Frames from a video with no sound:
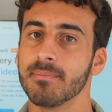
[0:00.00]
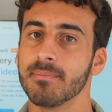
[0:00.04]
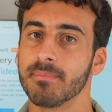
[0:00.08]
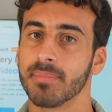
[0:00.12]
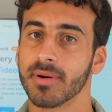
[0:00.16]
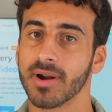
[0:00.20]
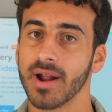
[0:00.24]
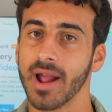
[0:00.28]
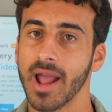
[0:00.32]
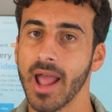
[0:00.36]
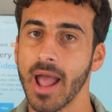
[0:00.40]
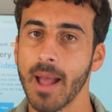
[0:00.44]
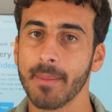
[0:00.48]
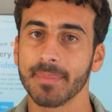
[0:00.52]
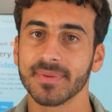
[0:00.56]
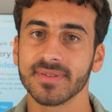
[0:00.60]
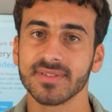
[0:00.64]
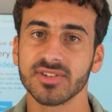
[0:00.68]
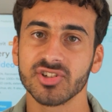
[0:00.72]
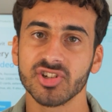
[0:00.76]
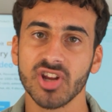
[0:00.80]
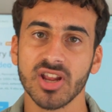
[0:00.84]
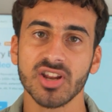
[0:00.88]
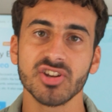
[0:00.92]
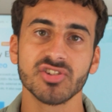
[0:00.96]
perhaps
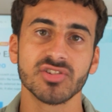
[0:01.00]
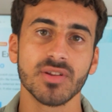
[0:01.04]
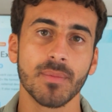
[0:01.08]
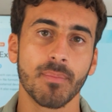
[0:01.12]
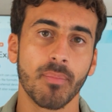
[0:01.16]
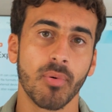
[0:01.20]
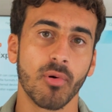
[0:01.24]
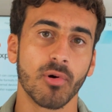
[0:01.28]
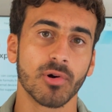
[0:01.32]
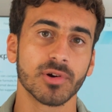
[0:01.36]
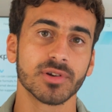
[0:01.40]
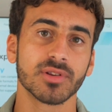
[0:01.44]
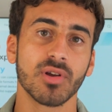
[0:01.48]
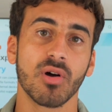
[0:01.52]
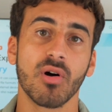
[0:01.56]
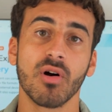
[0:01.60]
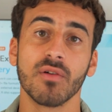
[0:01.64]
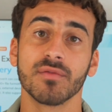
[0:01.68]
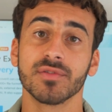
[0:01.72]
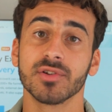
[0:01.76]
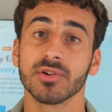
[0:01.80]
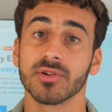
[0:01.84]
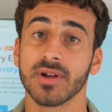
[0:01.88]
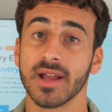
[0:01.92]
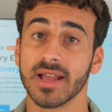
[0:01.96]
change the port
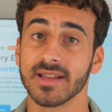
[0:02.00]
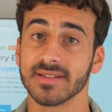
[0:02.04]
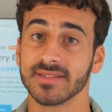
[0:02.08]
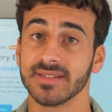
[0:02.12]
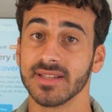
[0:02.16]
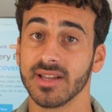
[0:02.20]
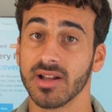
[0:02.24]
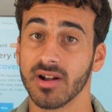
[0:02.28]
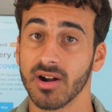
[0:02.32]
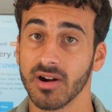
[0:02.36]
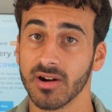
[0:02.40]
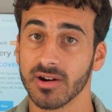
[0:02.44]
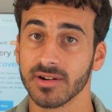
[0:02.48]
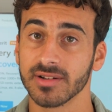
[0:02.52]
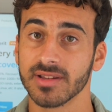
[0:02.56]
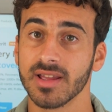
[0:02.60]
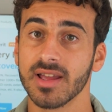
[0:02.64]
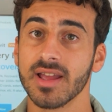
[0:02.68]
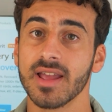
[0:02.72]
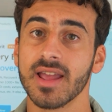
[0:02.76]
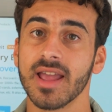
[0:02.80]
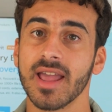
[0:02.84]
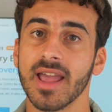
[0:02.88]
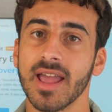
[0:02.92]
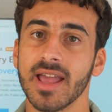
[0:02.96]
of your S D card
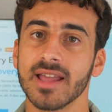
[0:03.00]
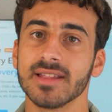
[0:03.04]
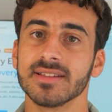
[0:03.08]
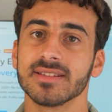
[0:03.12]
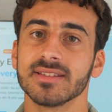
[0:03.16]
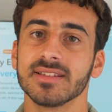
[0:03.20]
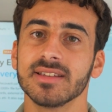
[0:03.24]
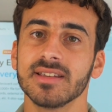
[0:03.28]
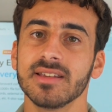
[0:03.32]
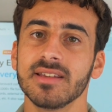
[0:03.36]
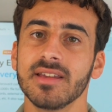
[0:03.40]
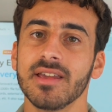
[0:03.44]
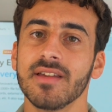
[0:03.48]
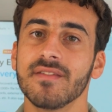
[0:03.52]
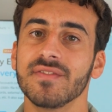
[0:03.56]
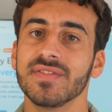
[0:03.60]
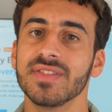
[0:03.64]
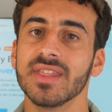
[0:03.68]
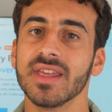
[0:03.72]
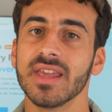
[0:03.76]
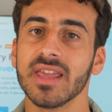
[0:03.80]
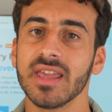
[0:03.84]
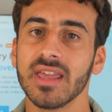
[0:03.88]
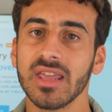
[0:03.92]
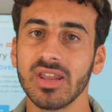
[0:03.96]
and see if
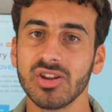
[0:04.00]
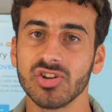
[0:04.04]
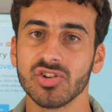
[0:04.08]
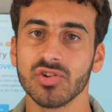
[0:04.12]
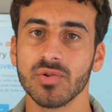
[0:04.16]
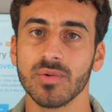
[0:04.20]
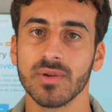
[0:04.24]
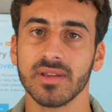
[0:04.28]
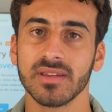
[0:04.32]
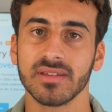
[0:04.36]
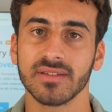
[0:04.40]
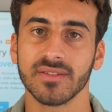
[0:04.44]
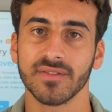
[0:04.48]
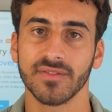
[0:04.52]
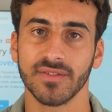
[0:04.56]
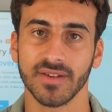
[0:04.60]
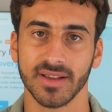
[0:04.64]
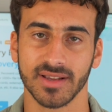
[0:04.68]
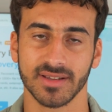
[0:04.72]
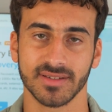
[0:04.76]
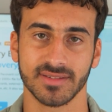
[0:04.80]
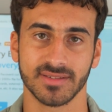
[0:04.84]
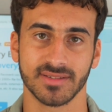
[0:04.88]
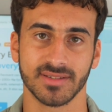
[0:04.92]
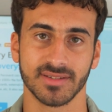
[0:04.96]
the issue is
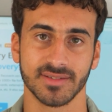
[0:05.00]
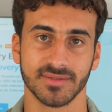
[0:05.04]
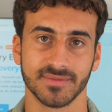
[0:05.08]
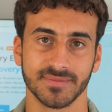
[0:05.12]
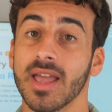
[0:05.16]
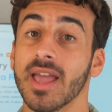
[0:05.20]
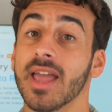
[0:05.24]
fixed.